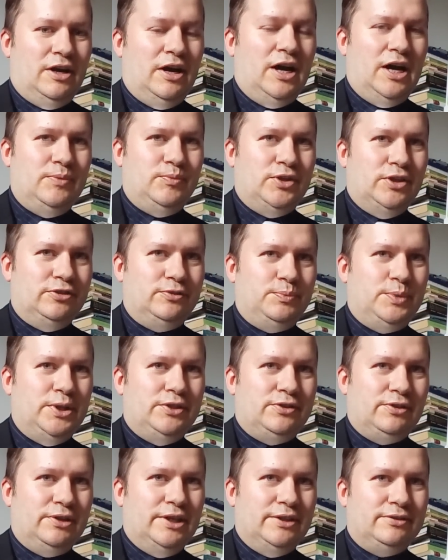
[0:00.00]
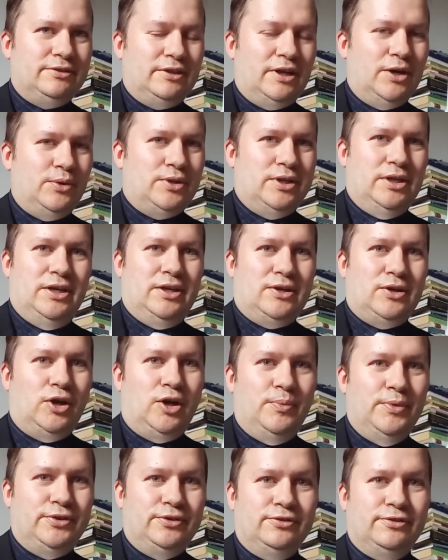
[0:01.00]
I'm just speechless. How can I
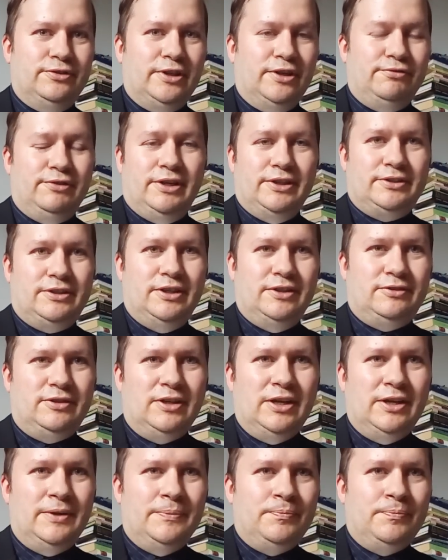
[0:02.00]
comment on stuff like this?